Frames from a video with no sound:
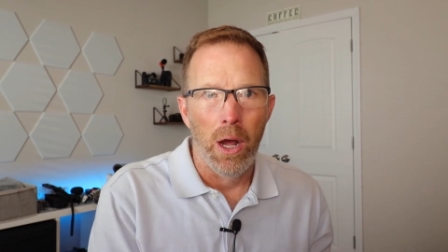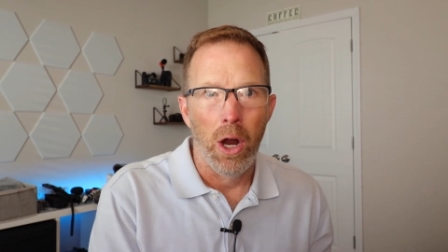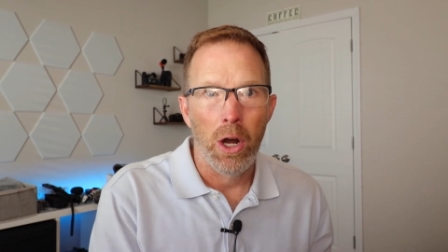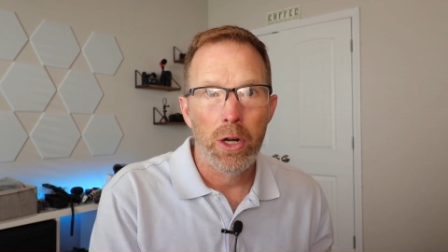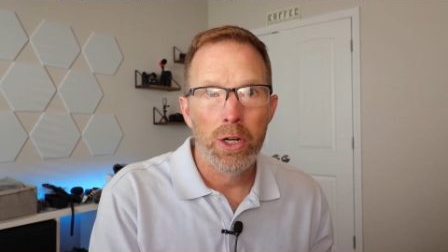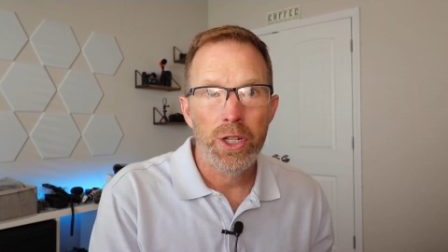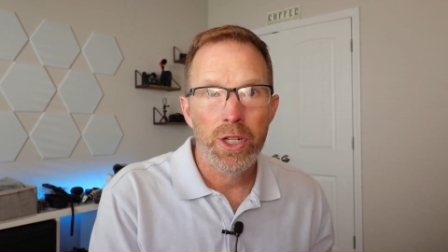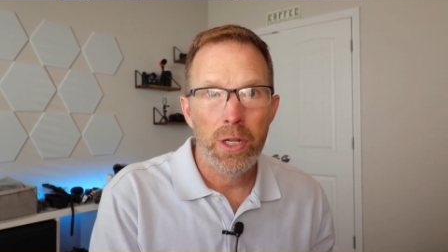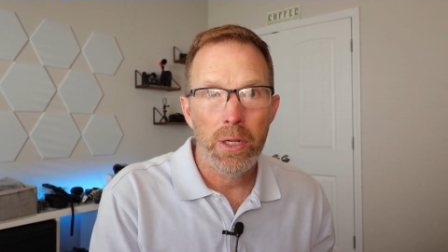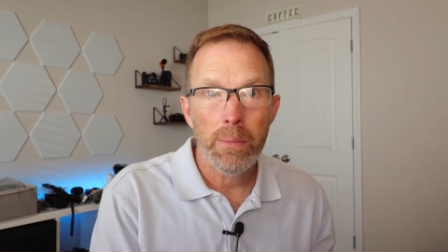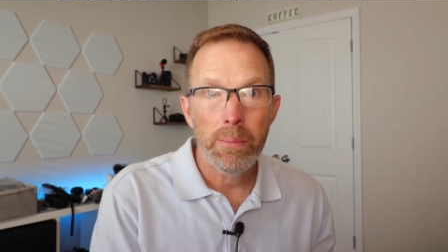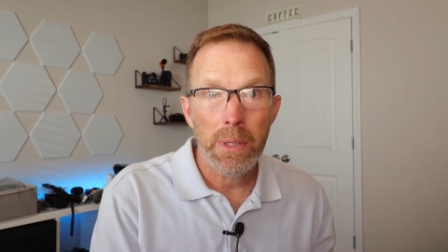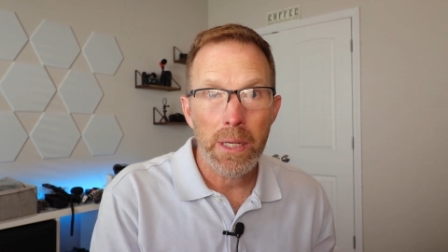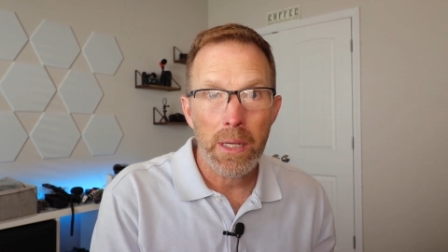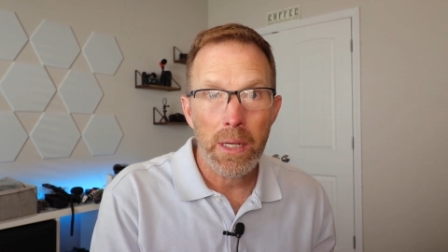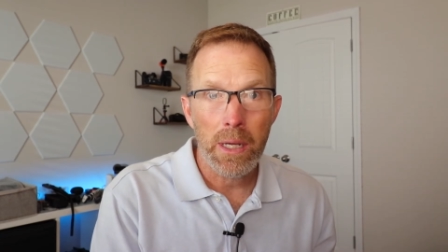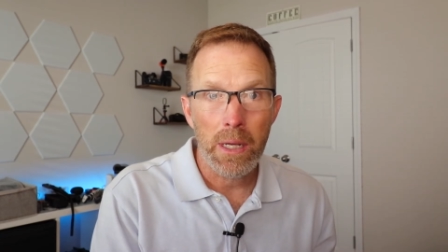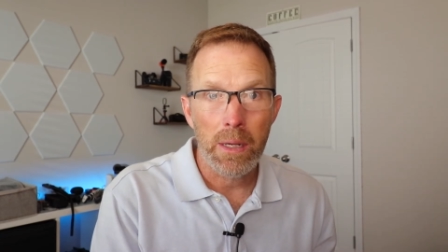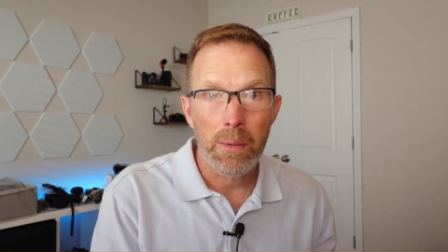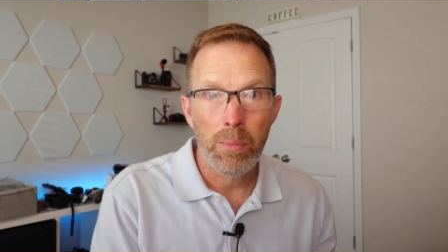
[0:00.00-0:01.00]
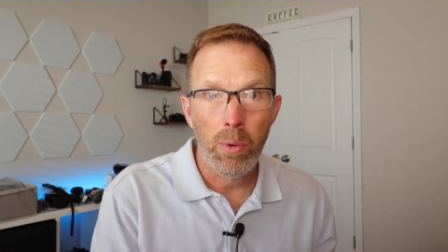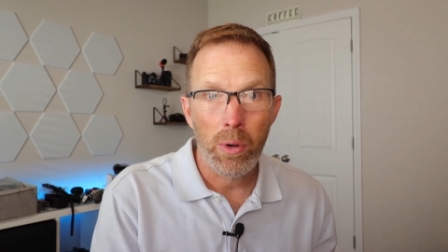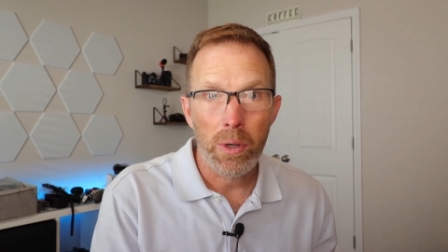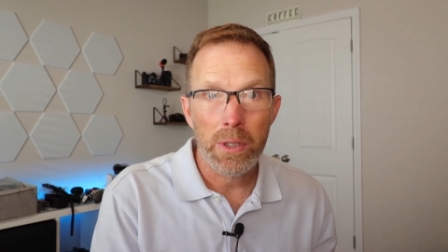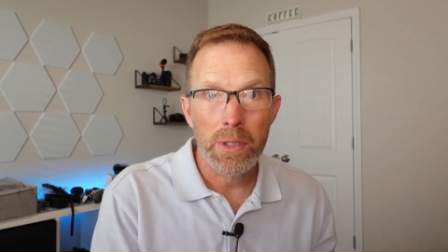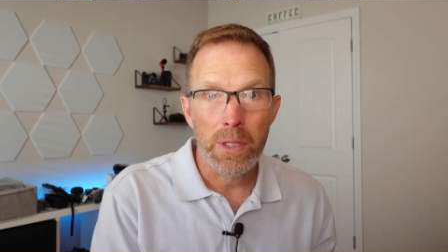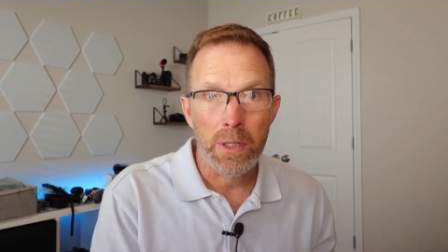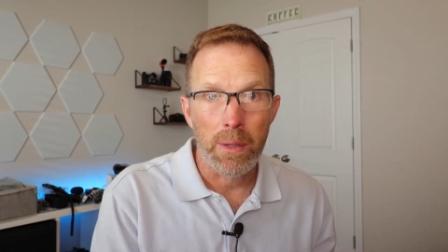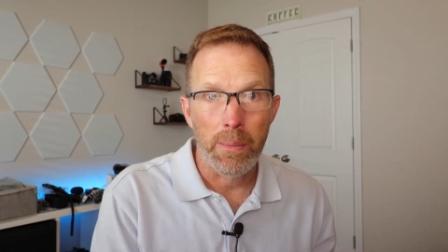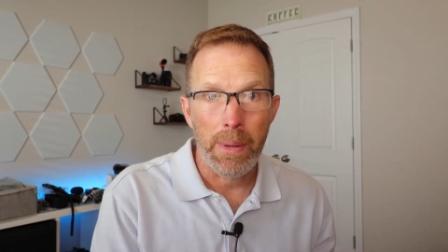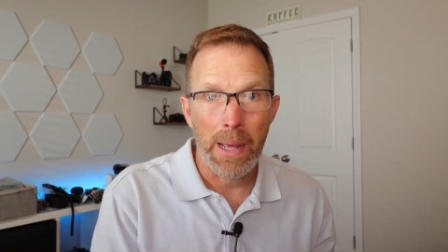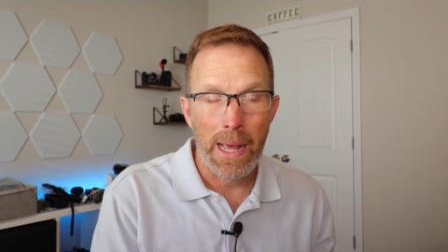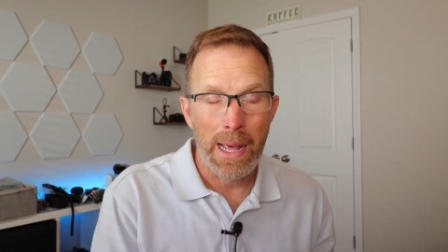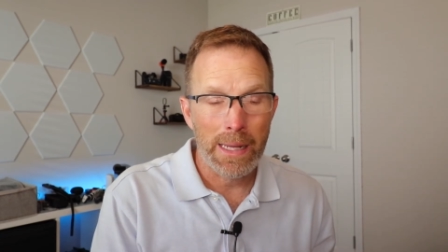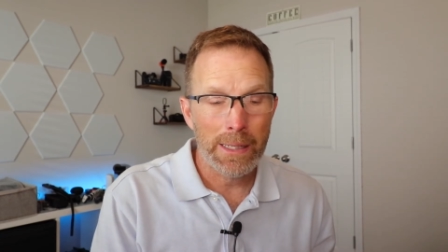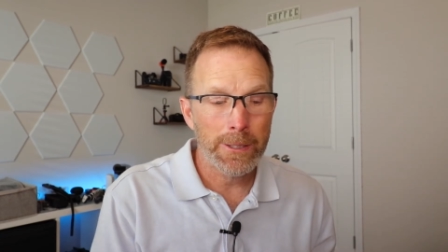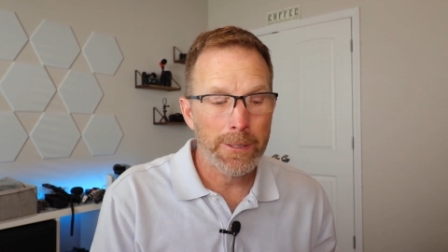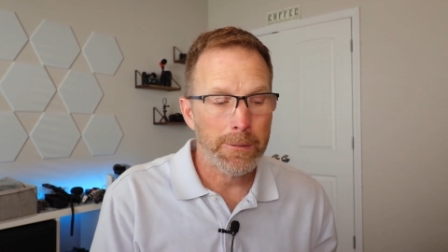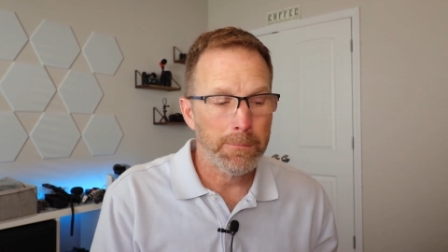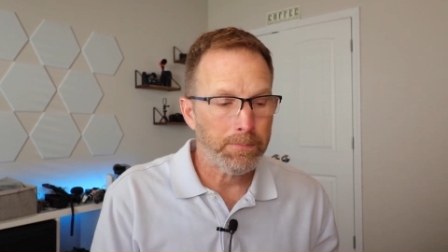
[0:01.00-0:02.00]
RGB keyboards in the
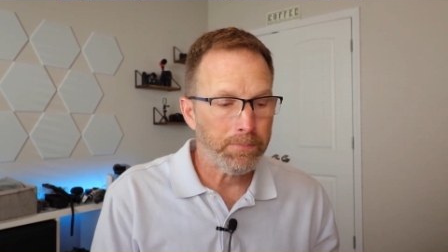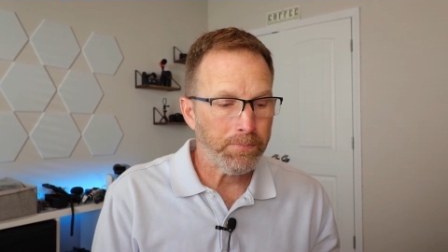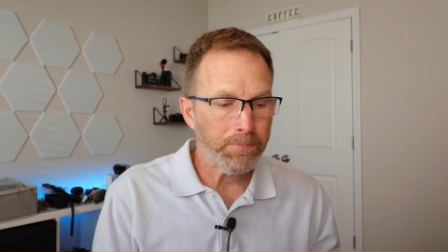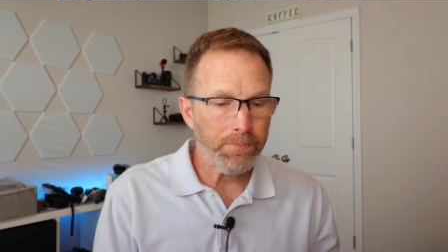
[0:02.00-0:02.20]
past,